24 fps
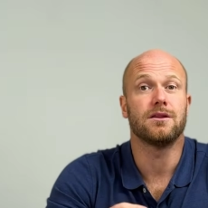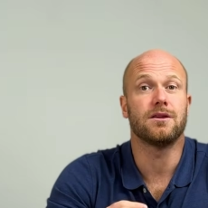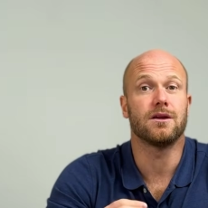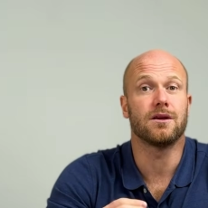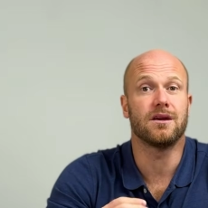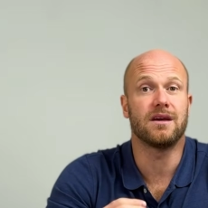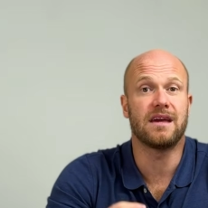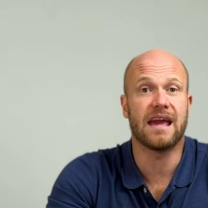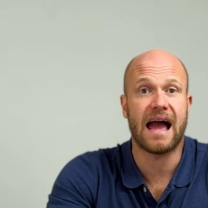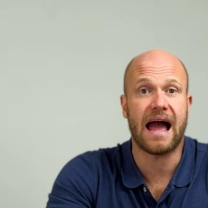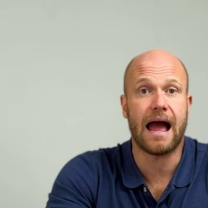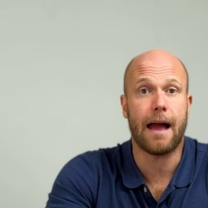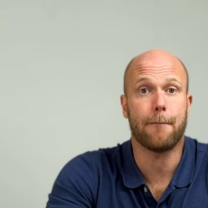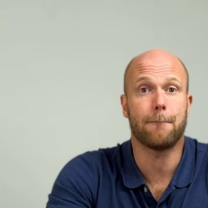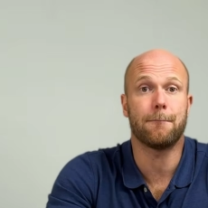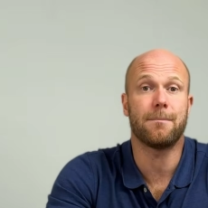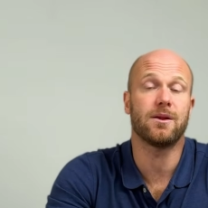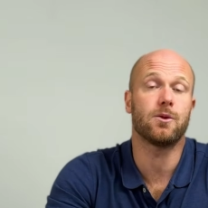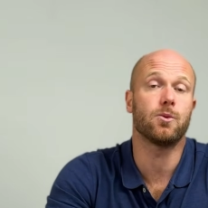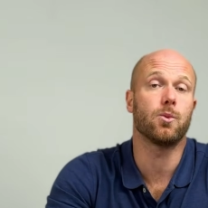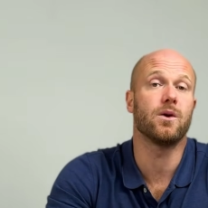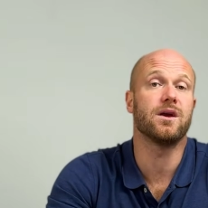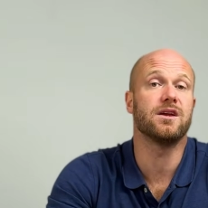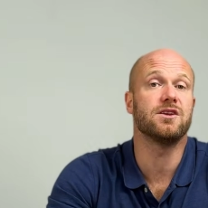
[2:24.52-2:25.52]
The gap
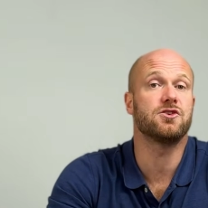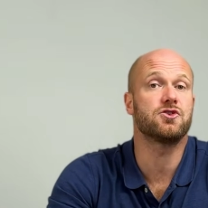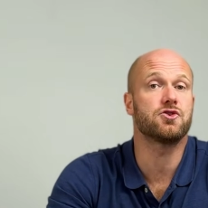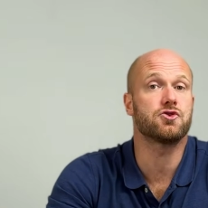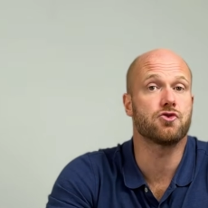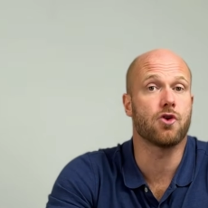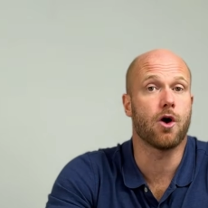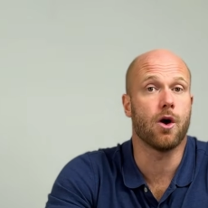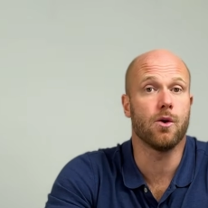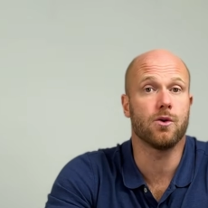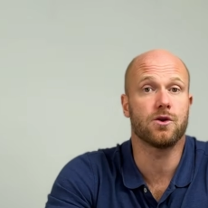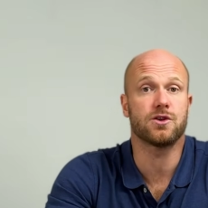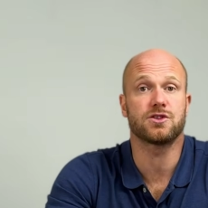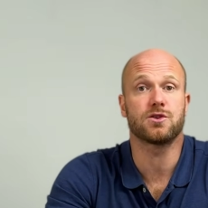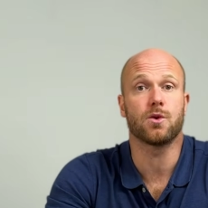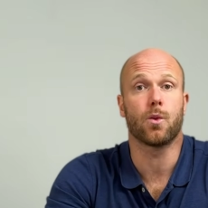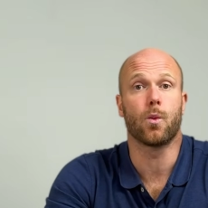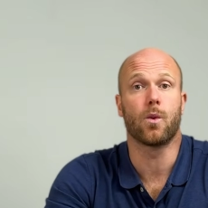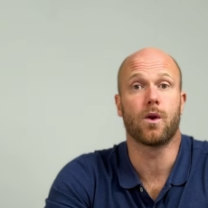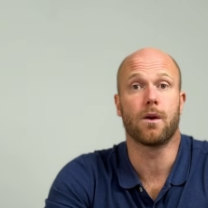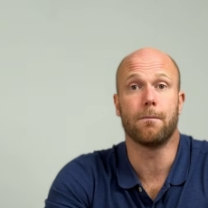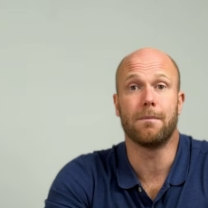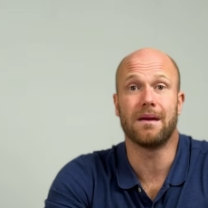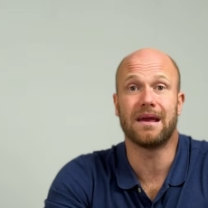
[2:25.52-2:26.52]
between strokes
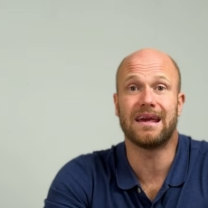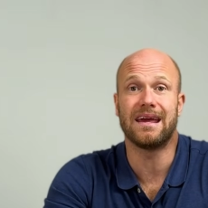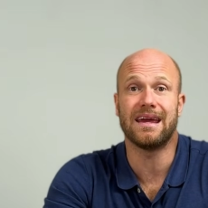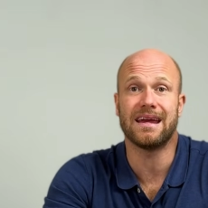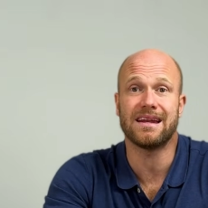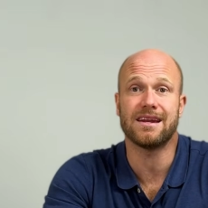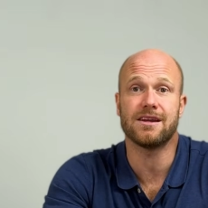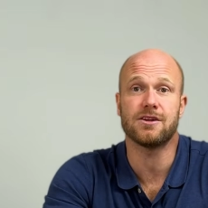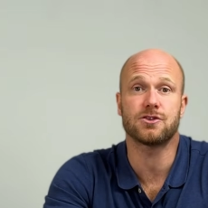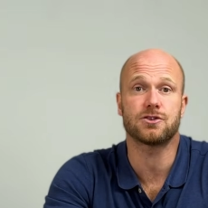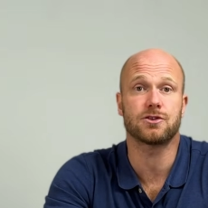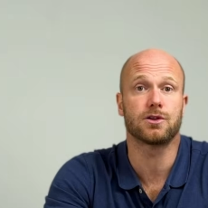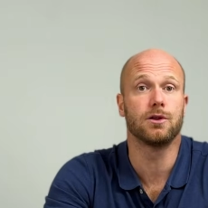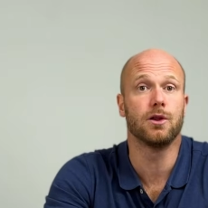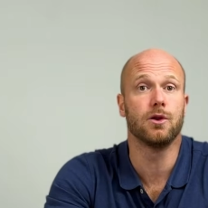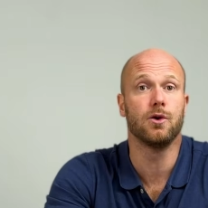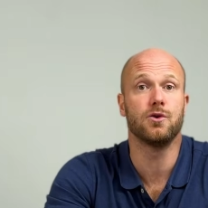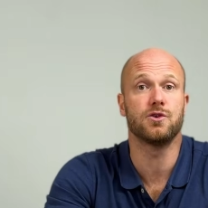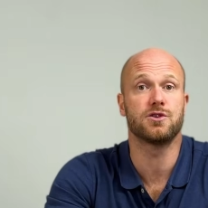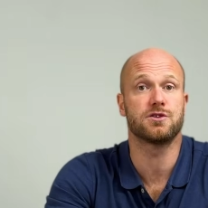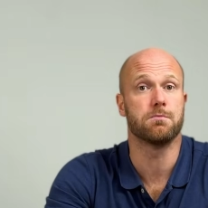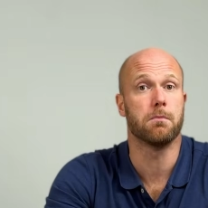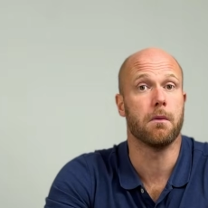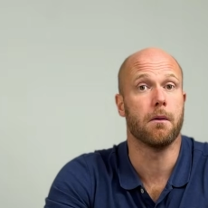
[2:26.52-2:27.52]
where beginners
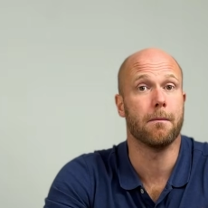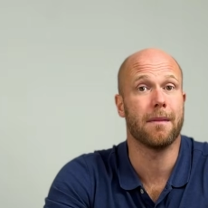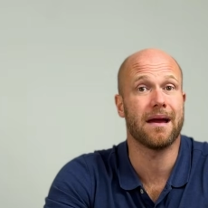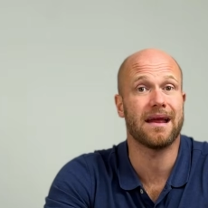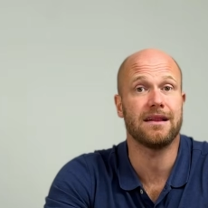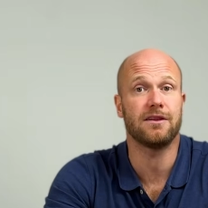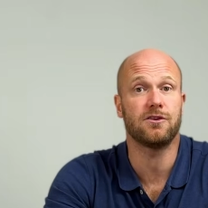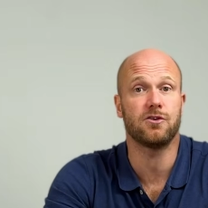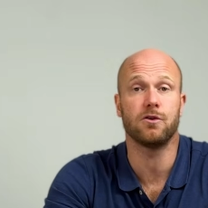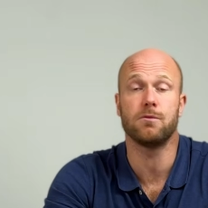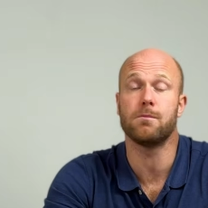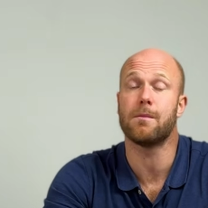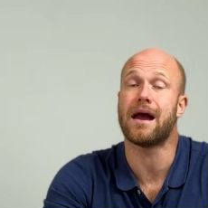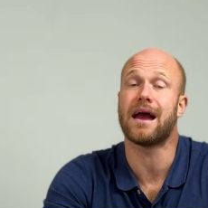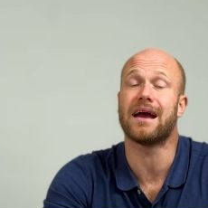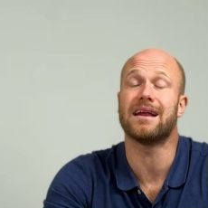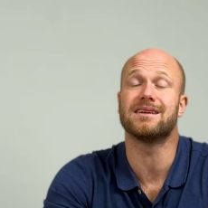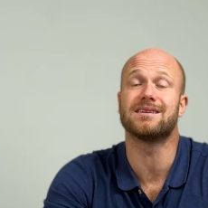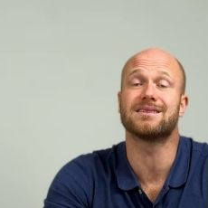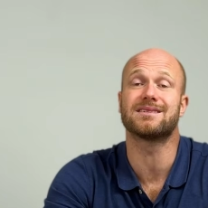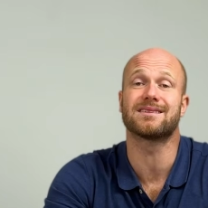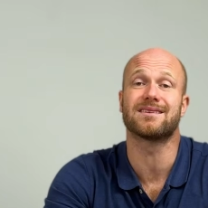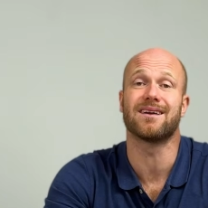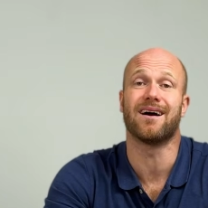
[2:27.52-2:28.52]
lose momentum and
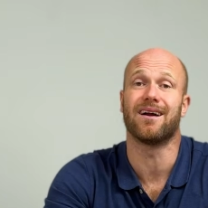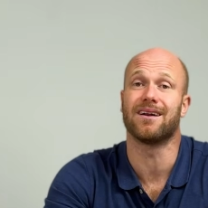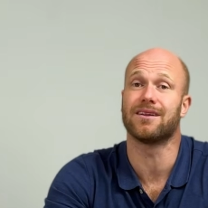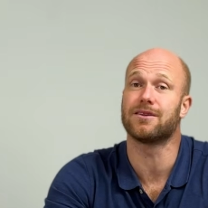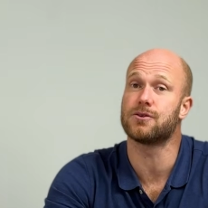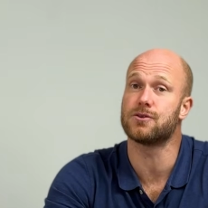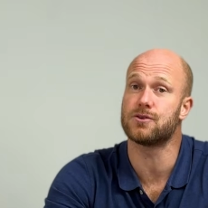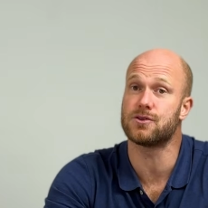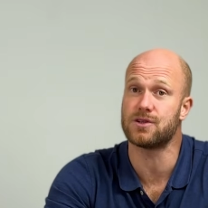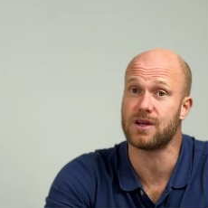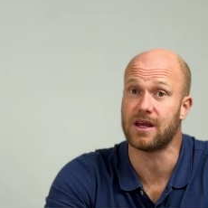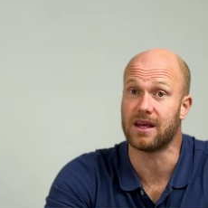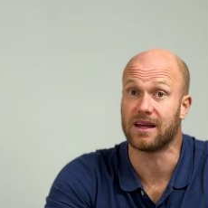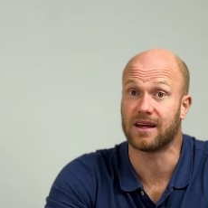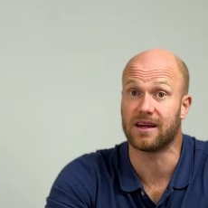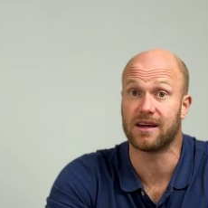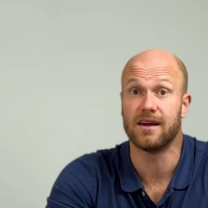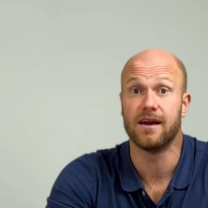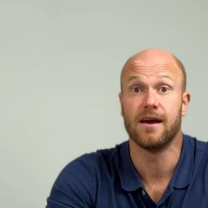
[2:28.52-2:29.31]
start to sink.